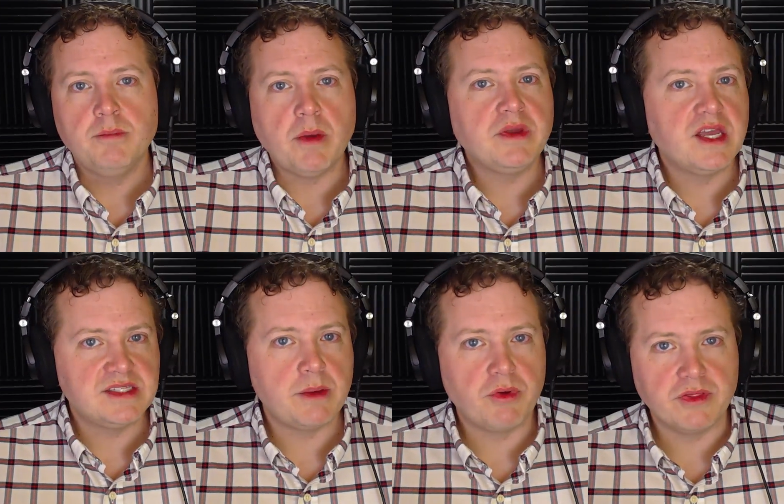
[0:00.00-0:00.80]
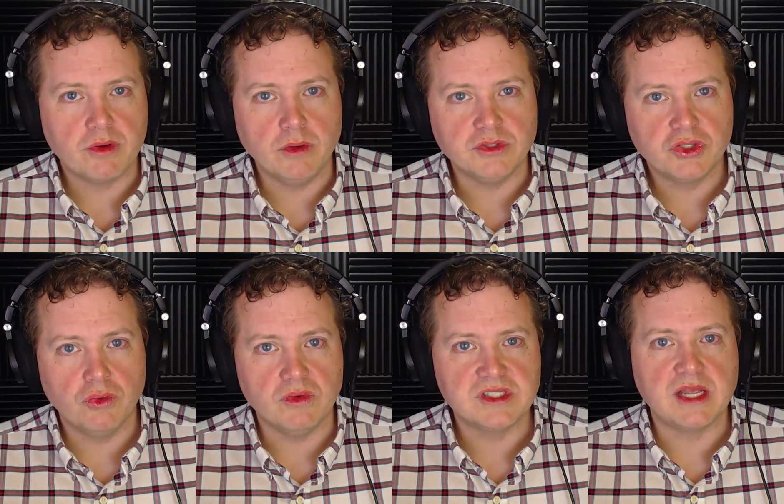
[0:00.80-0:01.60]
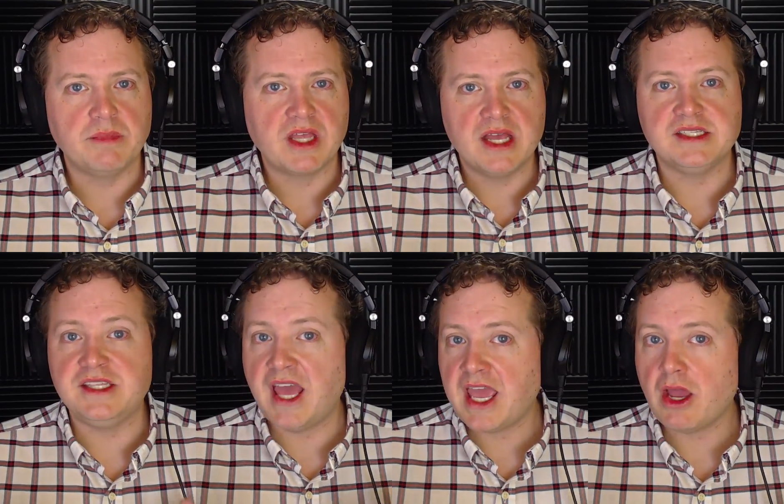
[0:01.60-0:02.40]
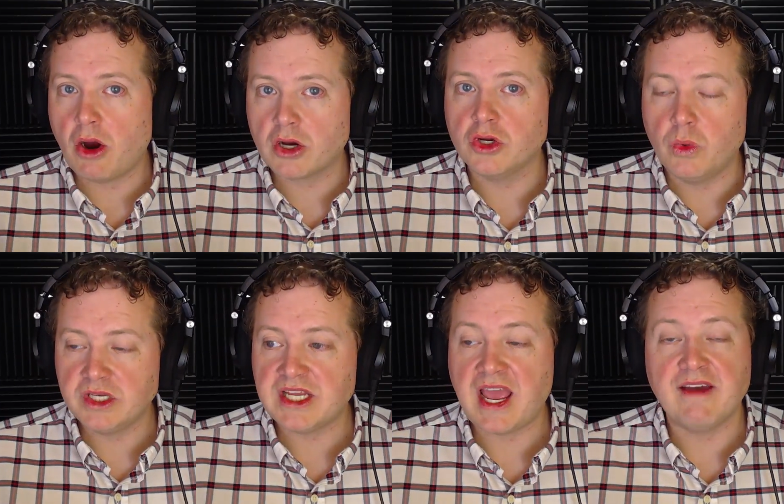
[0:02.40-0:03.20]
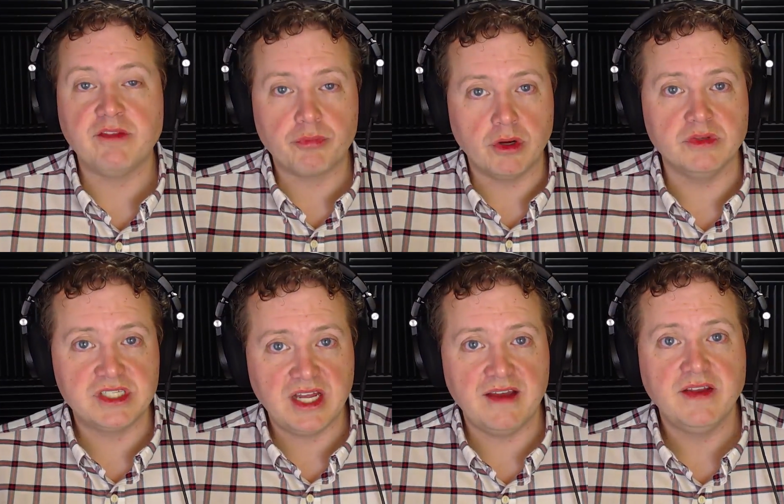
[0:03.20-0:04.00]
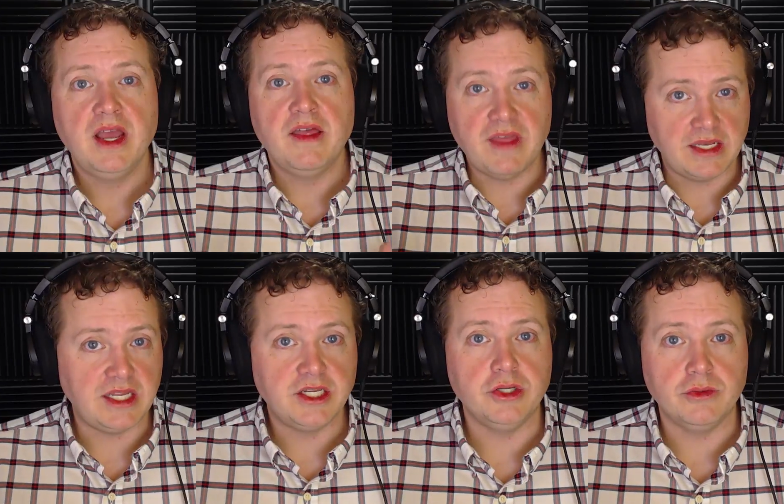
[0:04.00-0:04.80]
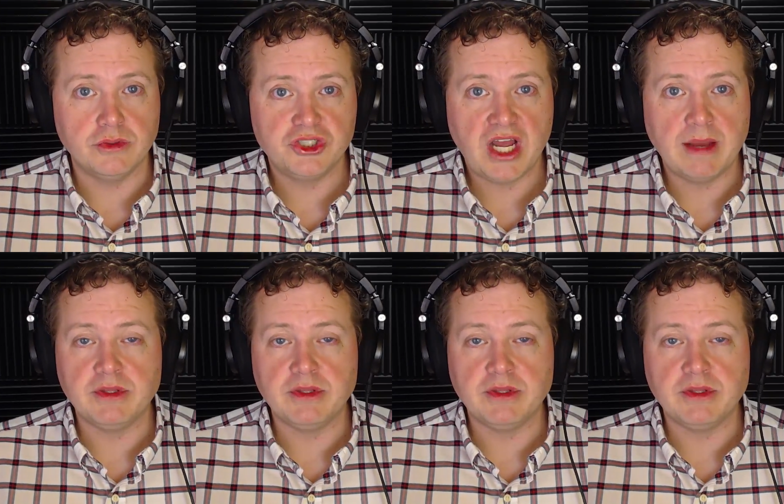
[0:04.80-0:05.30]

but because they bring their own tools and because they are going to have the pro stuff they need to do their job.